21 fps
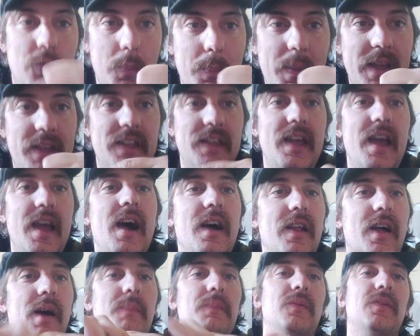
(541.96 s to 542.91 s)
for making out.
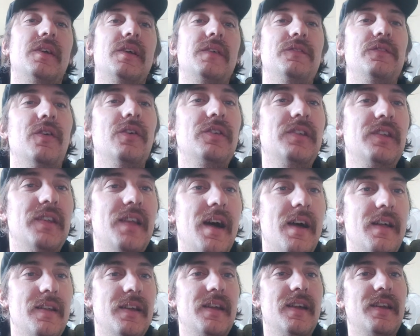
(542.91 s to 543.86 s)
I'm looking forward to
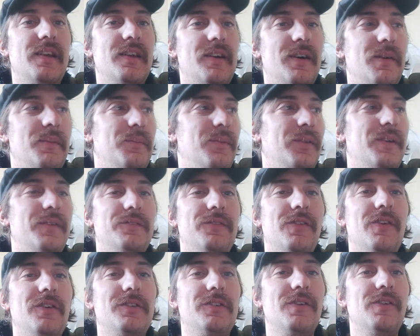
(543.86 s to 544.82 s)
that. And I'm looking
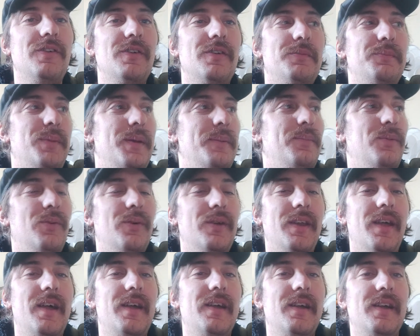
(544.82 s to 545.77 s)
forward to people when
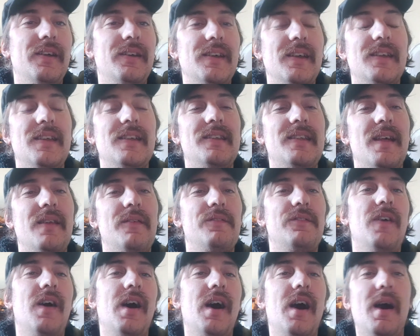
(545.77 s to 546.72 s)
they get kicked out
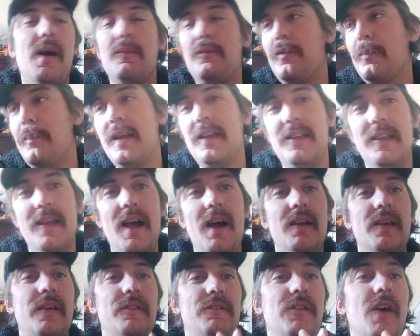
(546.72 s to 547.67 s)
for making
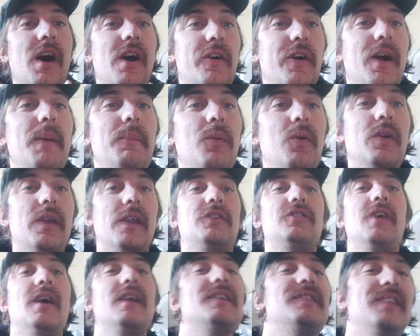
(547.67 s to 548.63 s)
out, they fire up or they
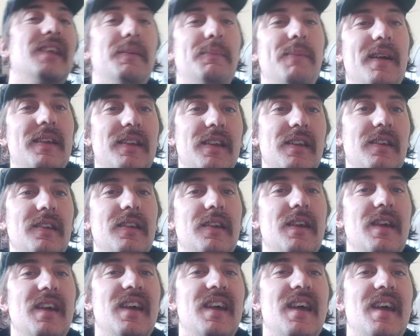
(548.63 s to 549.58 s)
try to sneak back in.
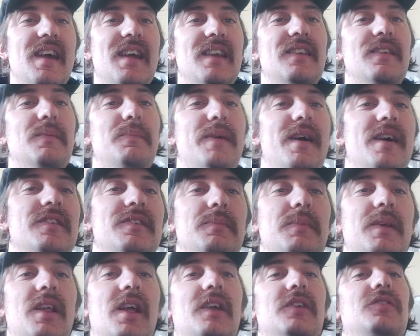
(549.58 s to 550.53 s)
And the bouncer
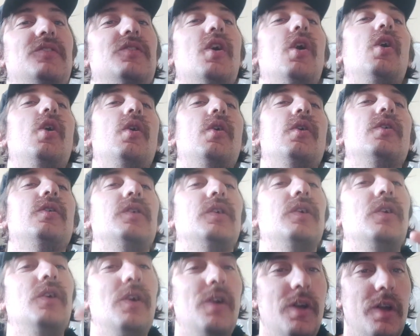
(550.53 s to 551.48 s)
be like, no,
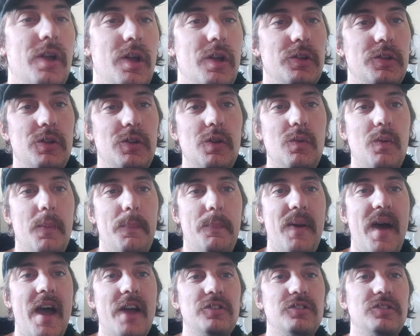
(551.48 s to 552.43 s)
you were
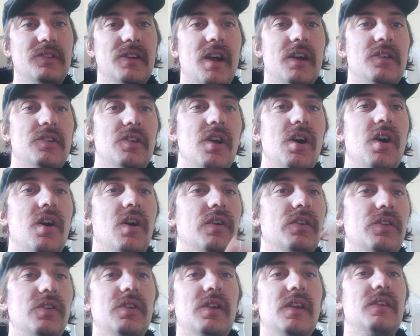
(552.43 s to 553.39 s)
passionate girl.
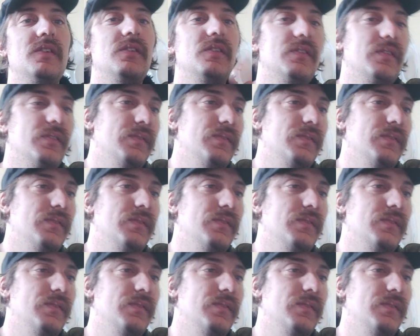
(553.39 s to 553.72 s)
You can